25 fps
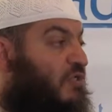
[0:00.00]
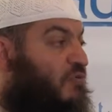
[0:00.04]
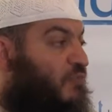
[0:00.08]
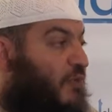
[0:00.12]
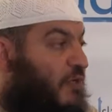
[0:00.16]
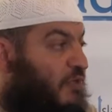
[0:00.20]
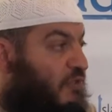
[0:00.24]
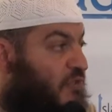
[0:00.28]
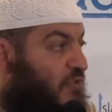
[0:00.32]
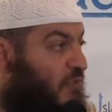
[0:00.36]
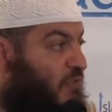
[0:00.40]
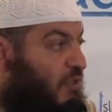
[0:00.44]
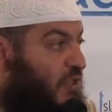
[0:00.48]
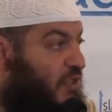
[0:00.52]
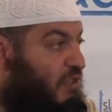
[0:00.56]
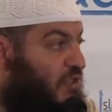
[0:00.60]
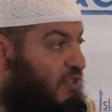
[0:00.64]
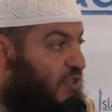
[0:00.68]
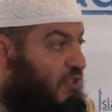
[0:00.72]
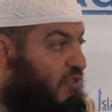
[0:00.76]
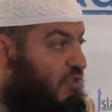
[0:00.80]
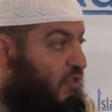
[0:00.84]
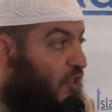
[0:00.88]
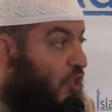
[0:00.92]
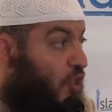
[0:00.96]

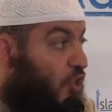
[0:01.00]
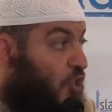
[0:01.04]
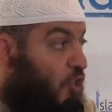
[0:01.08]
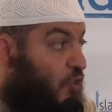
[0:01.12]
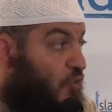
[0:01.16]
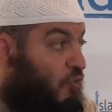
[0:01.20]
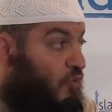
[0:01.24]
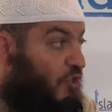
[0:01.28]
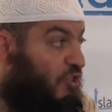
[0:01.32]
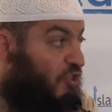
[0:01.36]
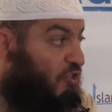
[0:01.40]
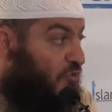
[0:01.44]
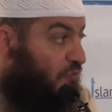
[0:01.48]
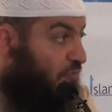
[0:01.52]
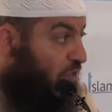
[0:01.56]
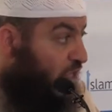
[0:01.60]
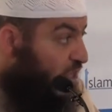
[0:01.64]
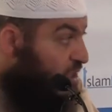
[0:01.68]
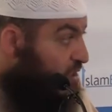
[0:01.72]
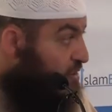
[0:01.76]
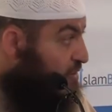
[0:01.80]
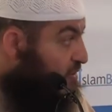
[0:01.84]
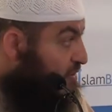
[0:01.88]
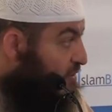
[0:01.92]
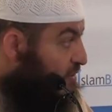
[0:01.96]
responsibilities. Which
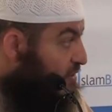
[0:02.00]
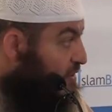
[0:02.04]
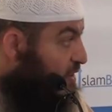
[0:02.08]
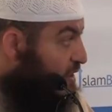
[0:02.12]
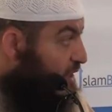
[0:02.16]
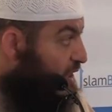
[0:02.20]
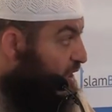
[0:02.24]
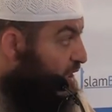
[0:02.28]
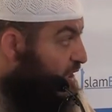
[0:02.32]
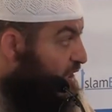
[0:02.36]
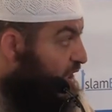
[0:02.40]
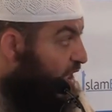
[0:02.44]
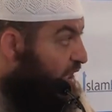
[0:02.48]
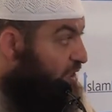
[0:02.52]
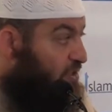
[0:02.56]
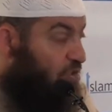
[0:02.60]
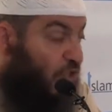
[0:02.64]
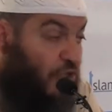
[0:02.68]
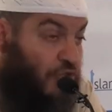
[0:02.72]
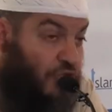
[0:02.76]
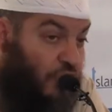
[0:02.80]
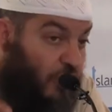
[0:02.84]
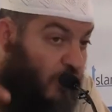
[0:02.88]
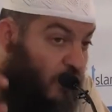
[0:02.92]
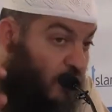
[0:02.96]
means that
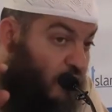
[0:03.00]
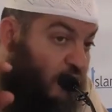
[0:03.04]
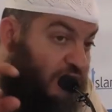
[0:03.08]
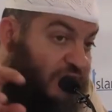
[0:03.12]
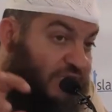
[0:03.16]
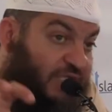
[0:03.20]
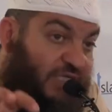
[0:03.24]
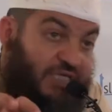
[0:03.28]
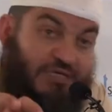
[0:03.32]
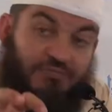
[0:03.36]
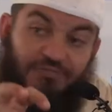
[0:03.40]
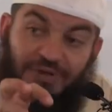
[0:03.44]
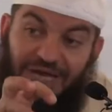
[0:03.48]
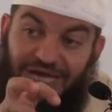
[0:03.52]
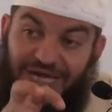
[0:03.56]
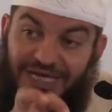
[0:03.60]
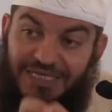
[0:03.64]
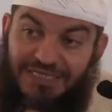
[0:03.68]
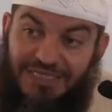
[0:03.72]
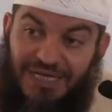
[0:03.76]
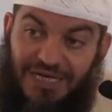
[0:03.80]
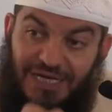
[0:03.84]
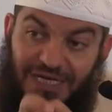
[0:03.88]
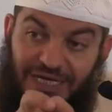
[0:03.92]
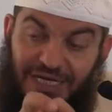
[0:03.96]
those
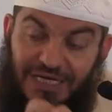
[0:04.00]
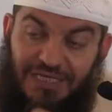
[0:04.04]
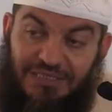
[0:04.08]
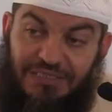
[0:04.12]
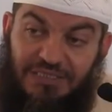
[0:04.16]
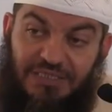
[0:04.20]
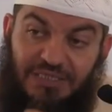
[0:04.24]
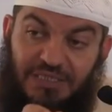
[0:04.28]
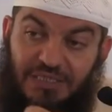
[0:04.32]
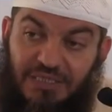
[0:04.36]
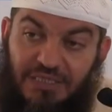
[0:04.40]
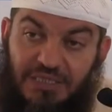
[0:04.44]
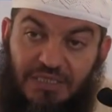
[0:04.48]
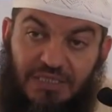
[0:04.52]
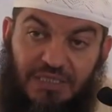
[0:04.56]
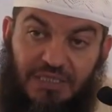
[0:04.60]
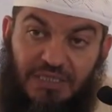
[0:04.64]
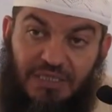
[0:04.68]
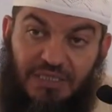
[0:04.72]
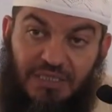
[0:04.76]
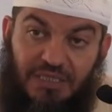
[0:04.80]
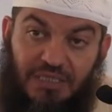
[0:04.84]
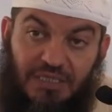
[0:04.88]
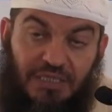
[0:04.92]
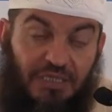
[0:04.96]
ibadat
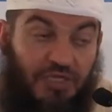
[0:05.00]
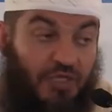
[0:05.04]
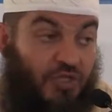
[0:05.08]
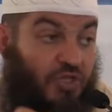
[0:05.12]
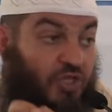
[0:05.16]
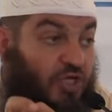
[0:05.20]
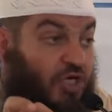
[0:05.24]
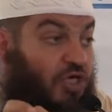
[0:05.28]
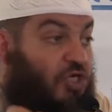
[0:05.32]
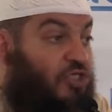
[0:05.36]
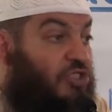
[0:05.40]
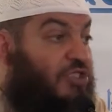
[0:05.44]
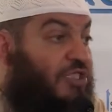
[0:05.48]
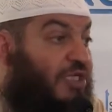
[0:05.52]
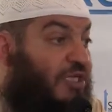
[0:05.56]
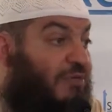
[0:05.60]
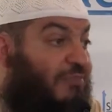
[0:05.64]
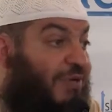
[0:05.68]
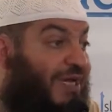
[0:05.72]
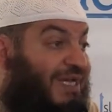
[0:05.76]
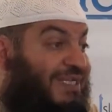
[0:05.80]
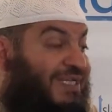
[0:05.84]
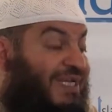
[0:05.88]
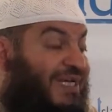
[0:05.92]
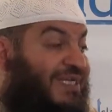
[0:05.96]

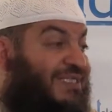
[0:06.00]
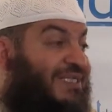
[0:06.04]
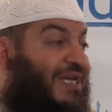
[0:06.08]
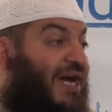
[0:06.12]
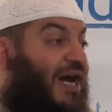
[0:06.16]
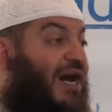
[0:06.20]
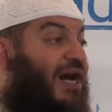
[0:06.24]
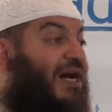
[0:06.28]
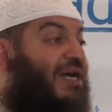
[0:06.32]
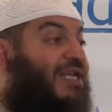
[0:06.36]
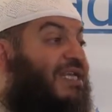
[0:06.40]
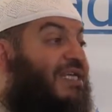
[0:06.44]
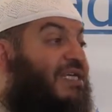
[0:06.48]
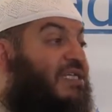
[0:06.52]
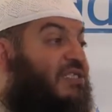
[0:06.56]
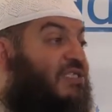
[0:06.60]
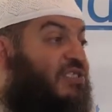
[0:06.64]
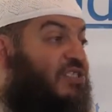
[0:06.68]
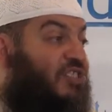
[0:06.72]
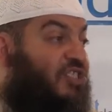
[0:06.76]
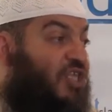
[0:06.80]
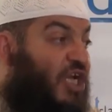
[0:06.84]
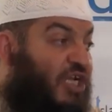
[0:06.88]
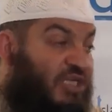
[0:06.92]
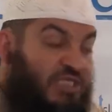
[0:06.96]
are
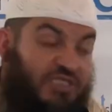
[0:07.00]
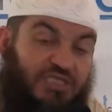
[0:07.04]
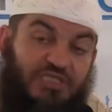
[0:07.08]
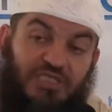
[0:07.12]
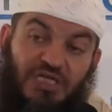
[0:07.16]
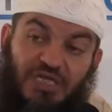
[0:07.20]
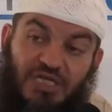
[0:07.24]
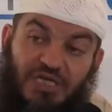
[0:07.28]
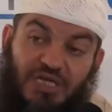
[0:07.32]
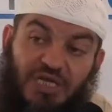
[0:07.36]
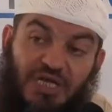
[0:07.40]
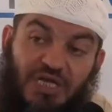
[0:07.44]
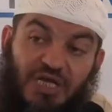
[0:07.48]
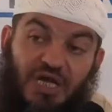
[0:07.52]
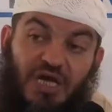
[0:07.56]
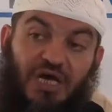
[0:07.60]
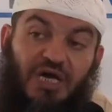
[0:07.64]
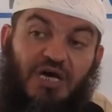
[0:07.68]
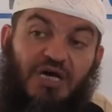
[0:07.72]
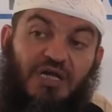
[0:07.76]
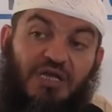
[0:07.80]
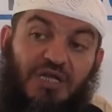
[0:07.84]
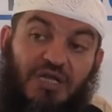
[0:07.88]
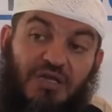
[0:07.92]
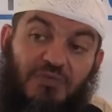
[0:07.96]
essential,
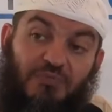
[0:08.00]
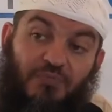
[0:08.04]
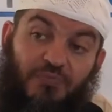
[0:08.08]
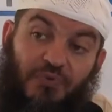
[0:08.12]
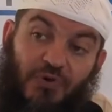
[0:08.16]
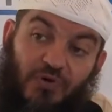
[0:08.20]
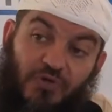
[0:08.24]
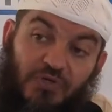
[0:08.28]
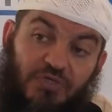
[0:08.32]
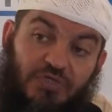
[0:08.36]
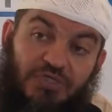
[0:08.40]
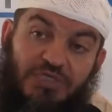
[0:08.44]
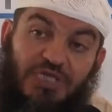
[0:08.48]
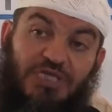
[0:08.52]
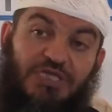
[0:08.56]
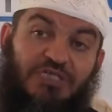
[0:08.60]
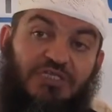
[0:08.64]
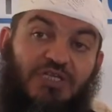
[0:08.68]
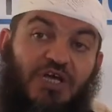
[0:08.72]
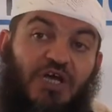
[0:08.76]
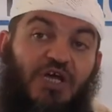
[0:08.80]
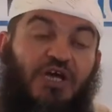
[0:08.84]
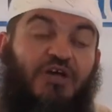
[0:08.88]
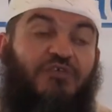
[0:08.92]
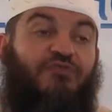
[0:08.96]
are
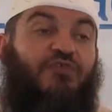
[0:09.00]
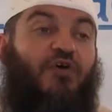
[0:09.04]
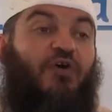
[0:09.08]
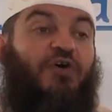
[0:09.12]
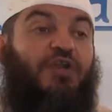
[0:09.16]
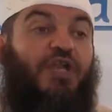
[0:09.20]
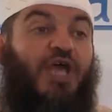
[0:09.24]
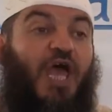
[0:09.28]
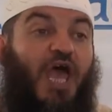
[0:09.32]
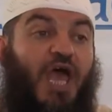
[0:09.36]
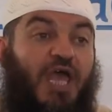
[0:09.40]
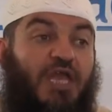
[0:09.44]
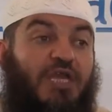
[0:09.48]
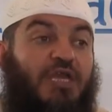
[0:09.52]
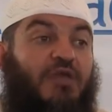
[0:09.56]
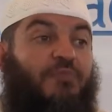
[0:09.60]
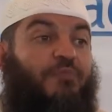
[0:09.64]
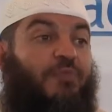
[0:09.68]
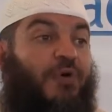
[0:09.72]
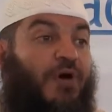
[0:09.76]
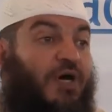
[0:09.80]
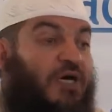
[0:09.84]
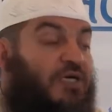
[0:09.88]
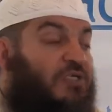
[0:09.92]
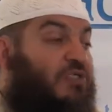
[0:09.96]
important for
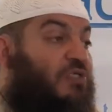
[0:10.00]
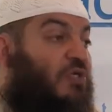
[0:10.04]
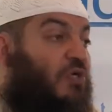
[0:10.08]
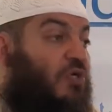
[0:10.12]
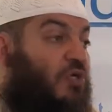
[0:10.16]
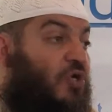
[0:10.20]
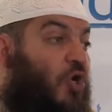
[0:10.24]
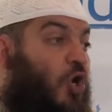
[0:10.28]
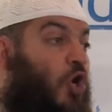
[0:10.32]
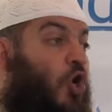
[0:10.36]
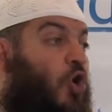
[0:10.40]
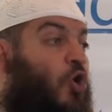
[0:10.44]
any person